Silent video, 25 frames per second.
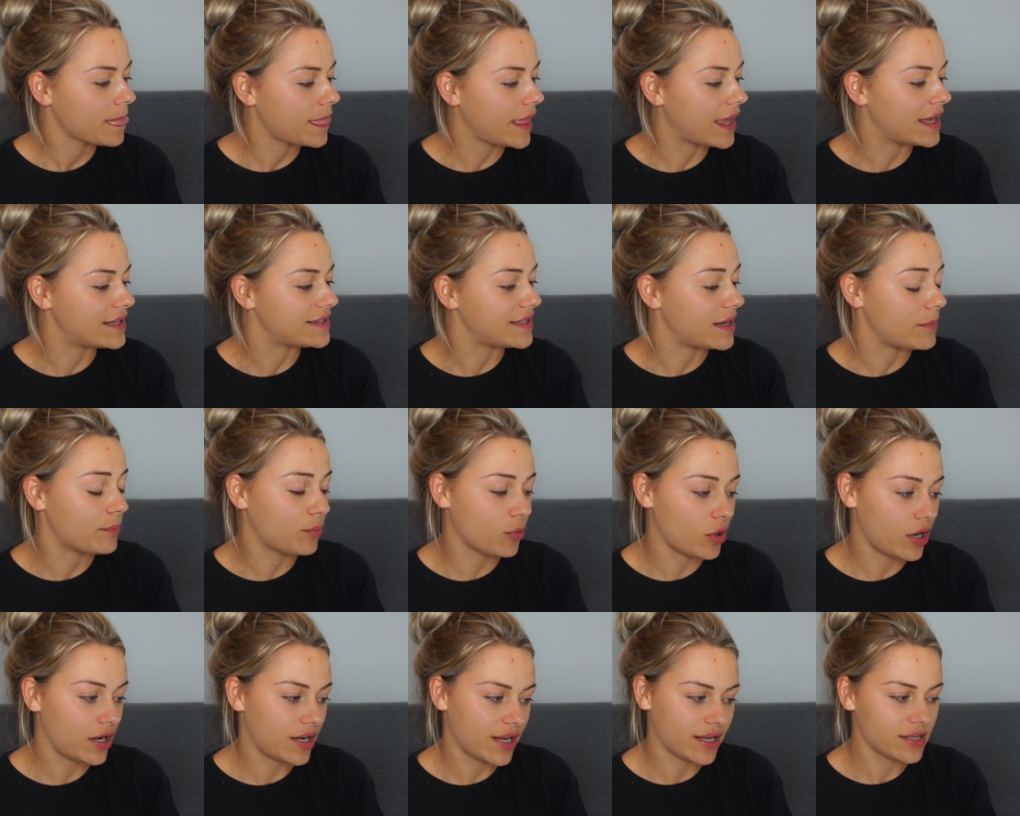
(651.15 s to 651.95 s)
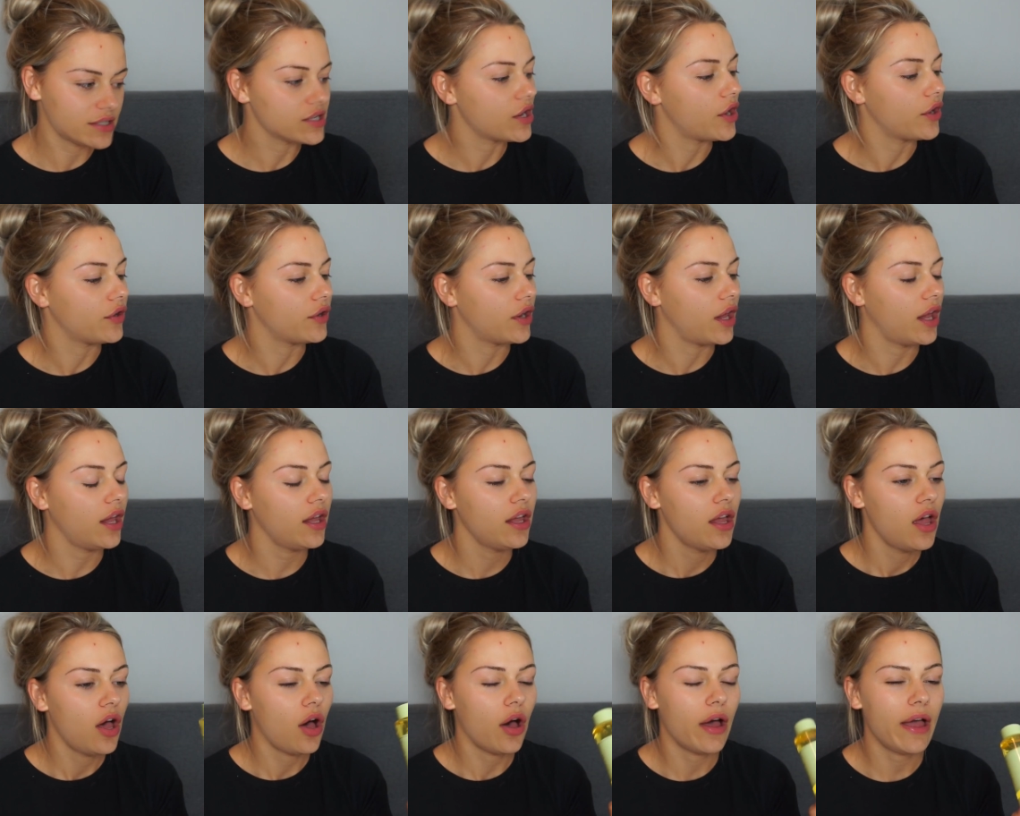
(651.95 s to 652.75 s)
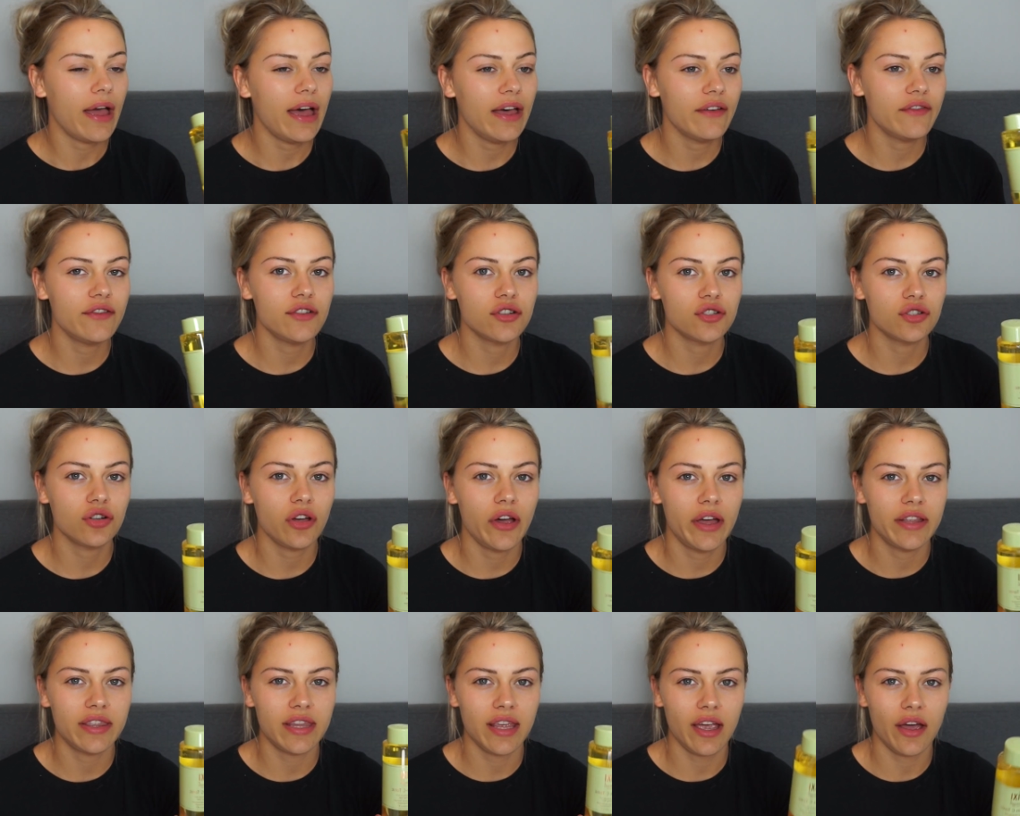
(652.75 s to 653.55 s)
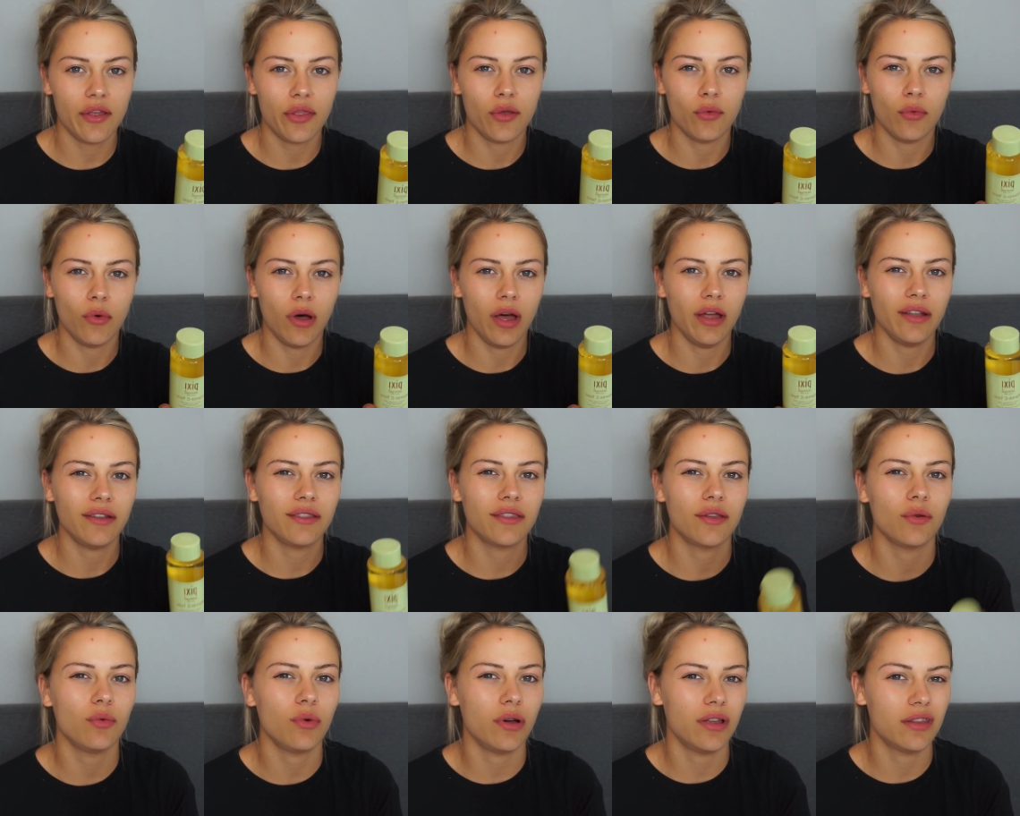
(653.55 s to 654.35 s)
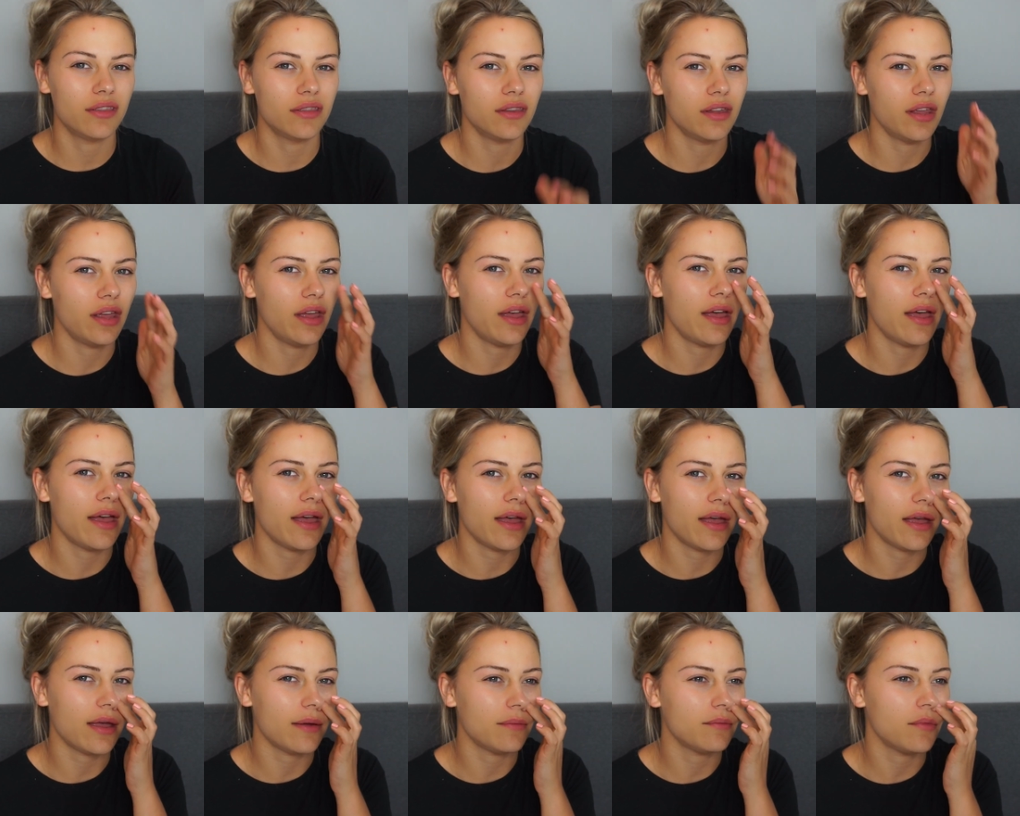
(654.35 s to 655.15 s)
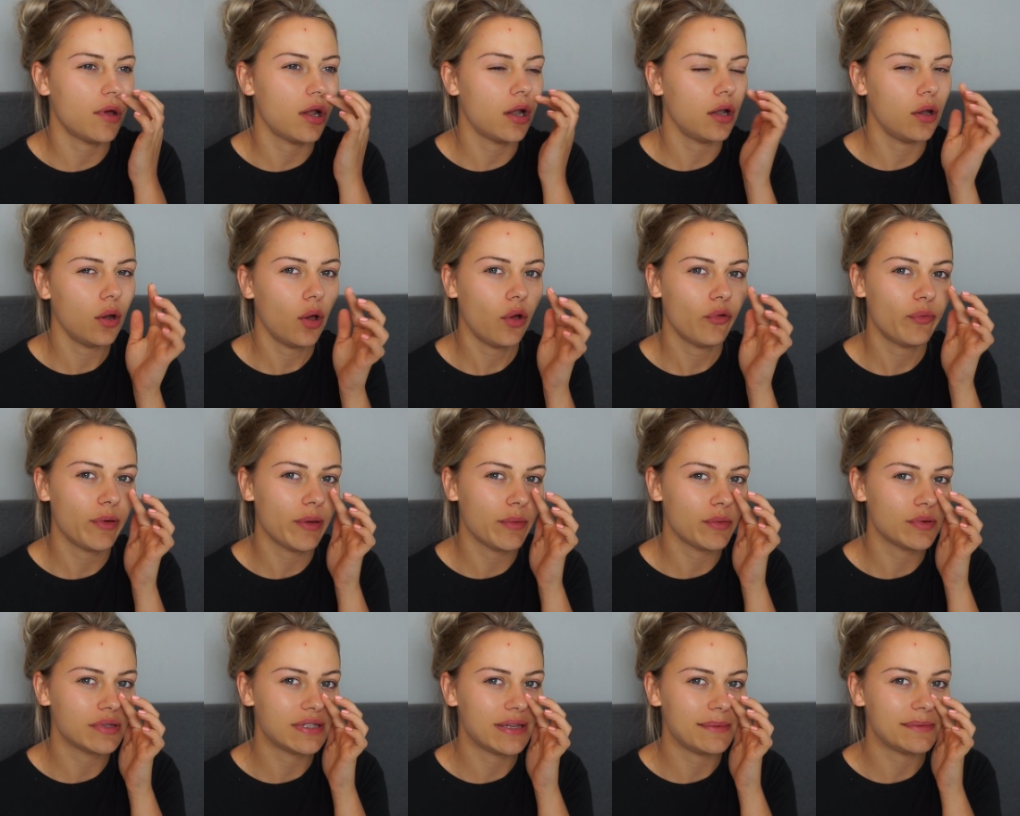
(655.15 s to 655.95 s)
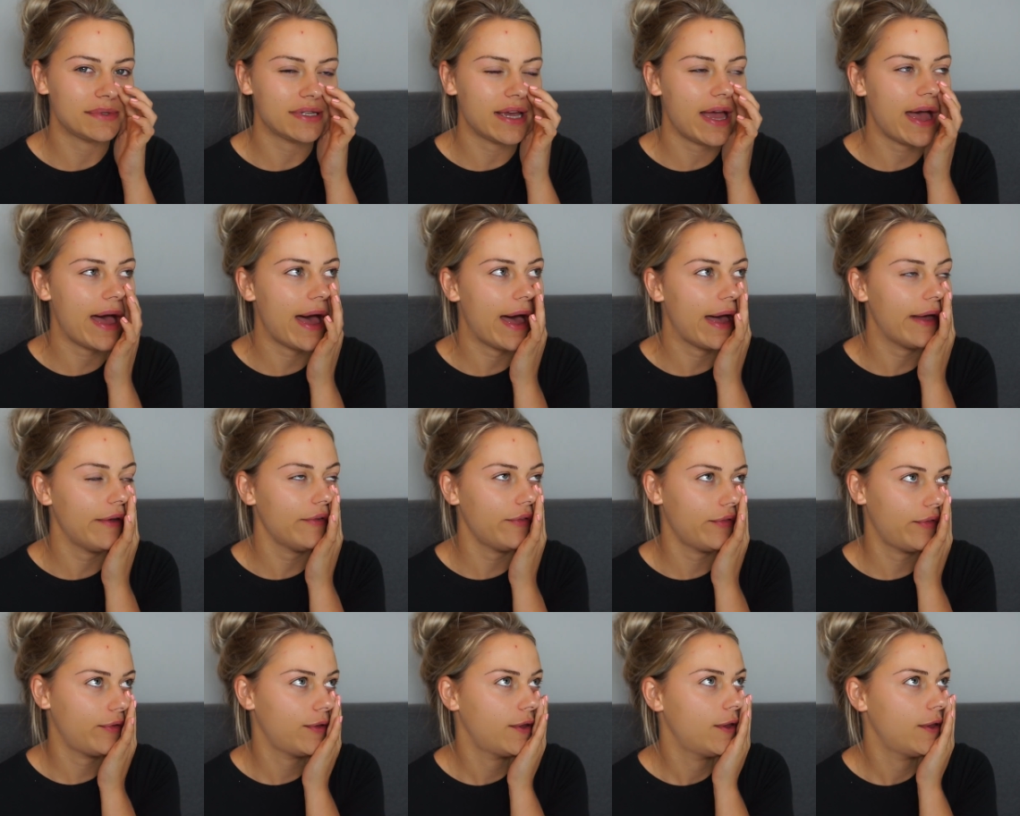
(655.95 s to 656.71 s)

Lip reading: It's a brightening toner. I haven't tried the other one, the one that a lot of people seem to have.